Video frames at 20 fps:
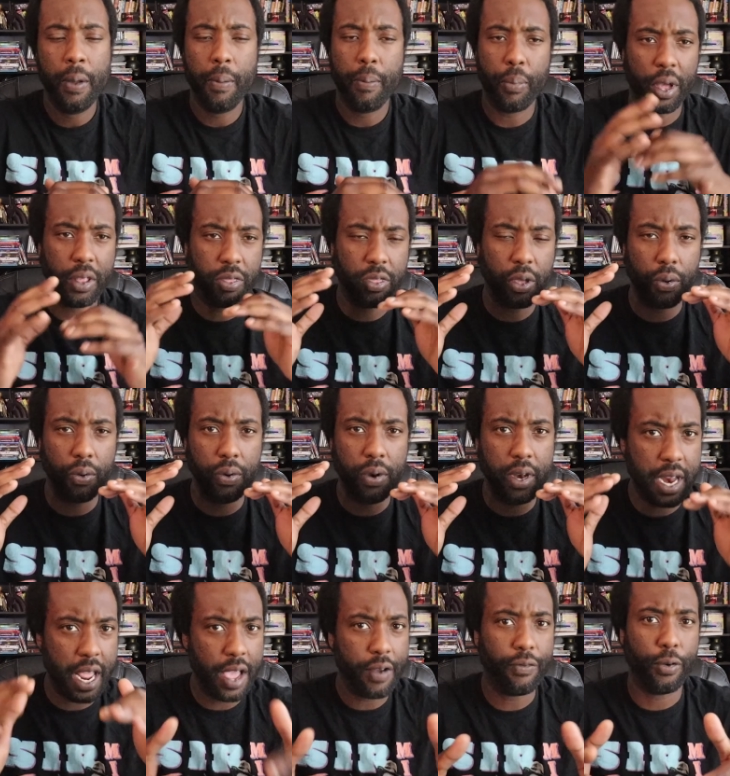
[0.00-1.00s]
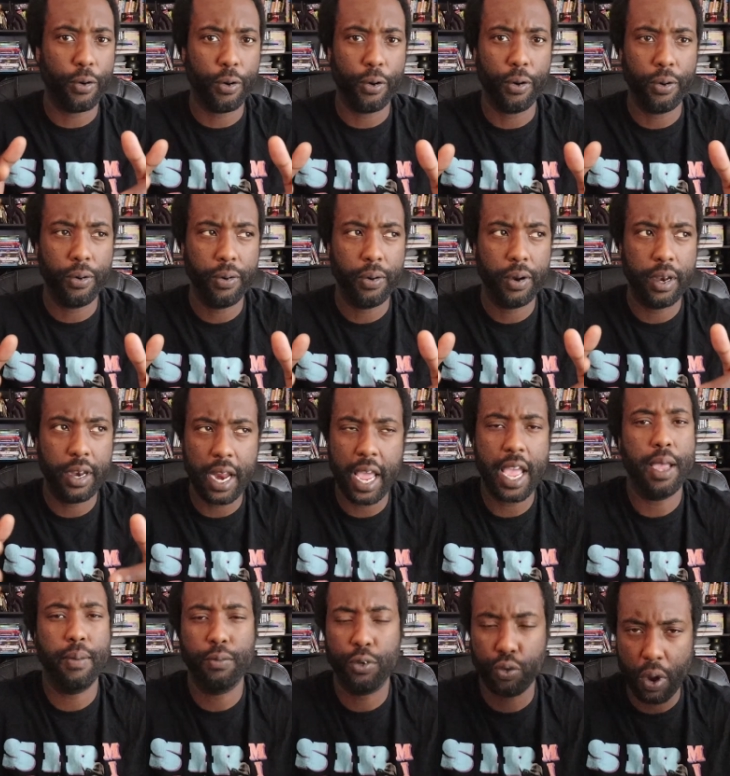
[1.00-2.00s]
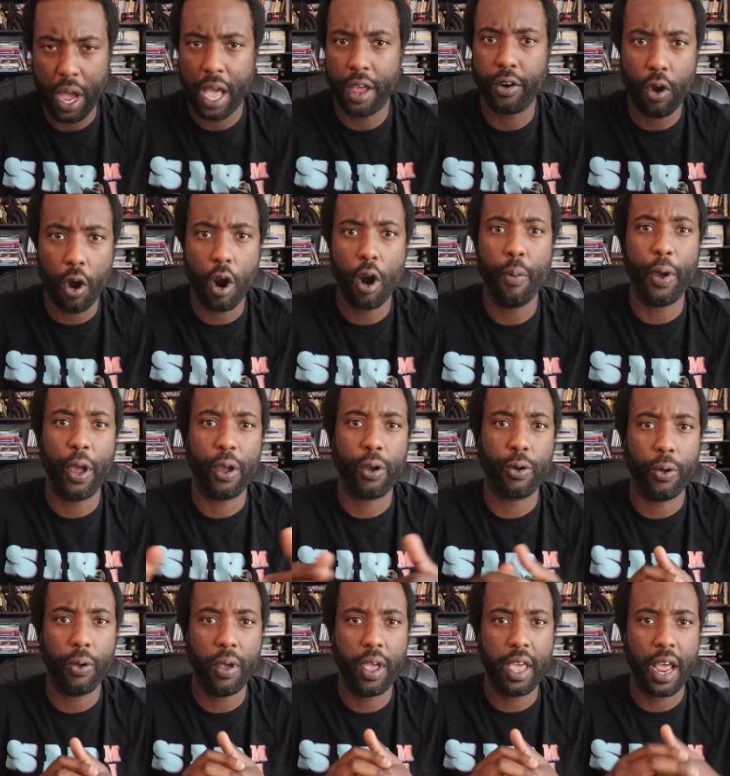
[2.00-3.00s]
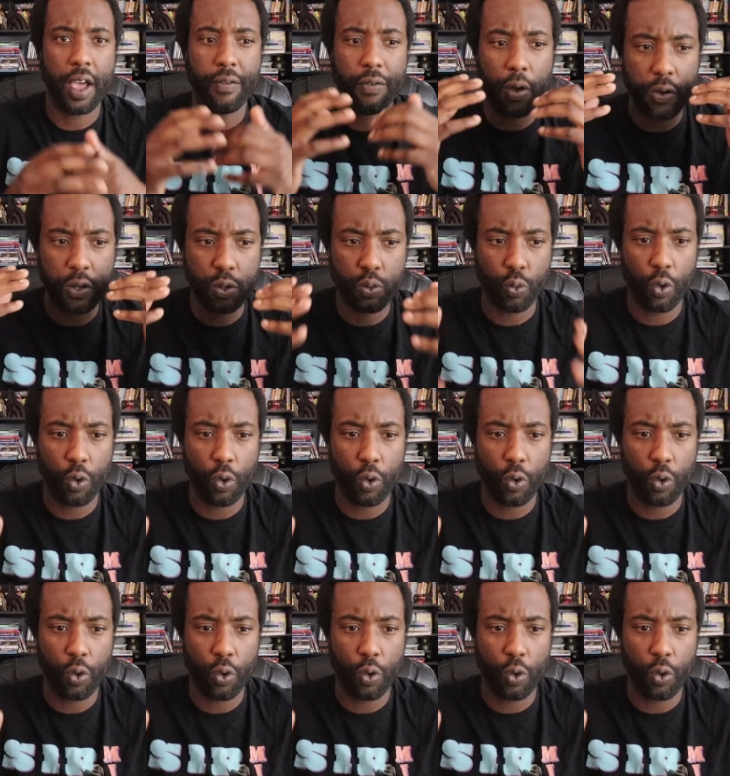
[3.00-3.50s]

but they'll never name Jerrod Carmichael. And I've always